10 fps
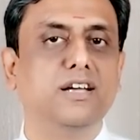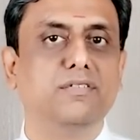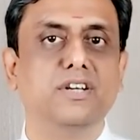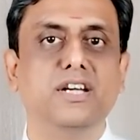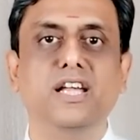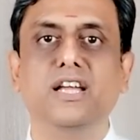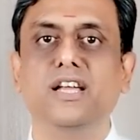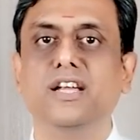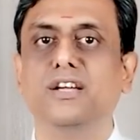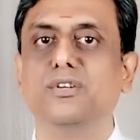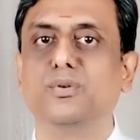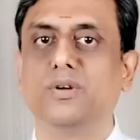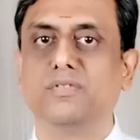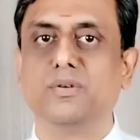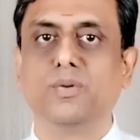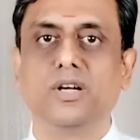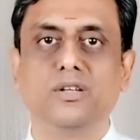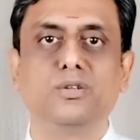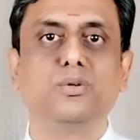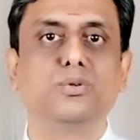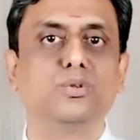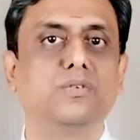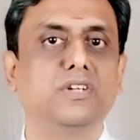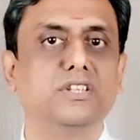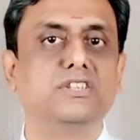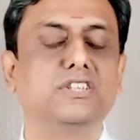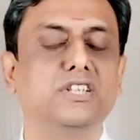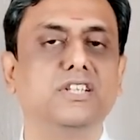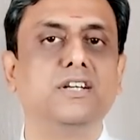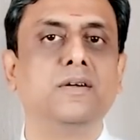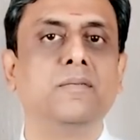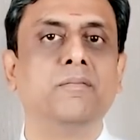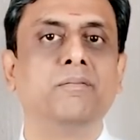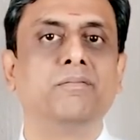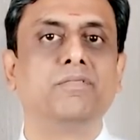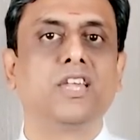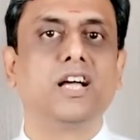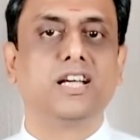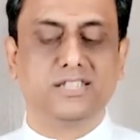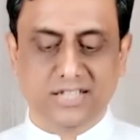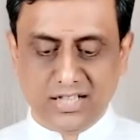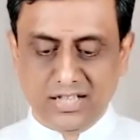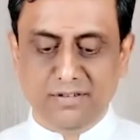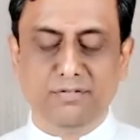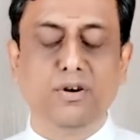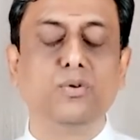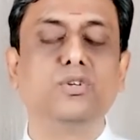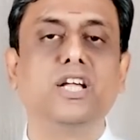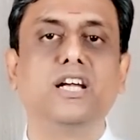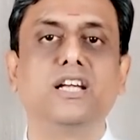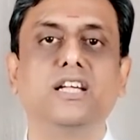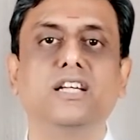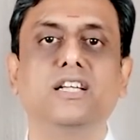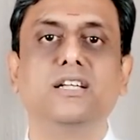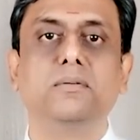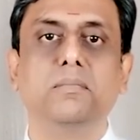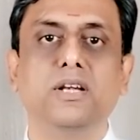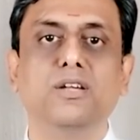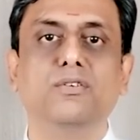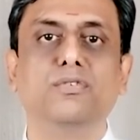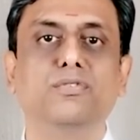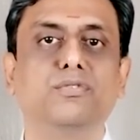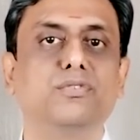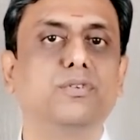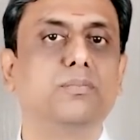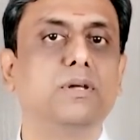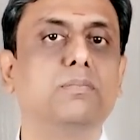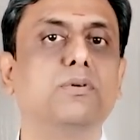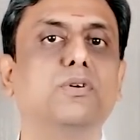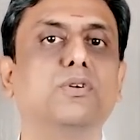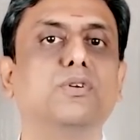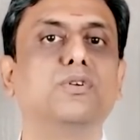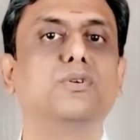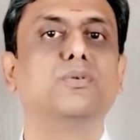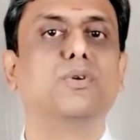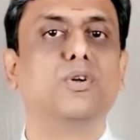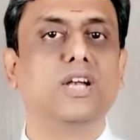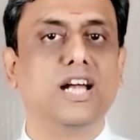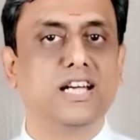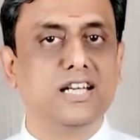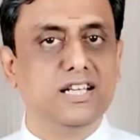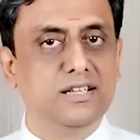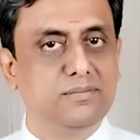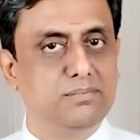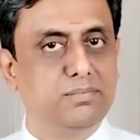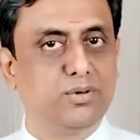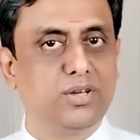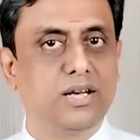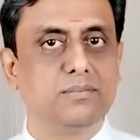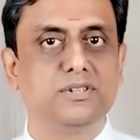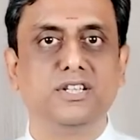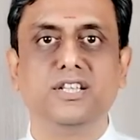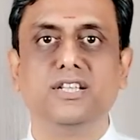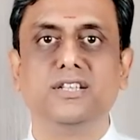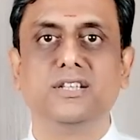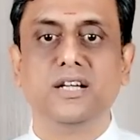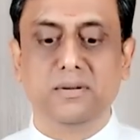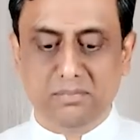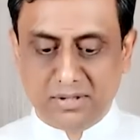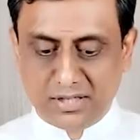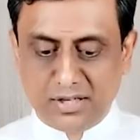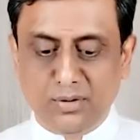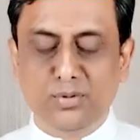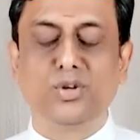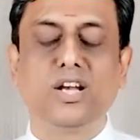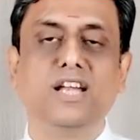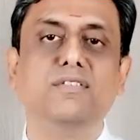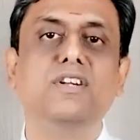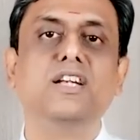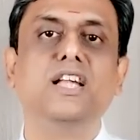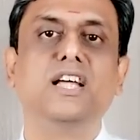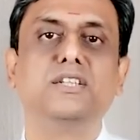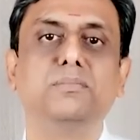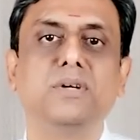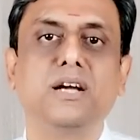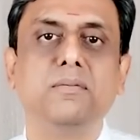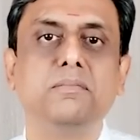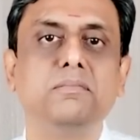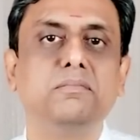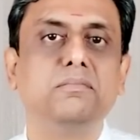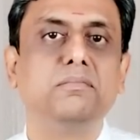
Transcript: every day to everyone, those who have registered, I suddenly found that many of the people, you all attended programs earlier, but now your level has become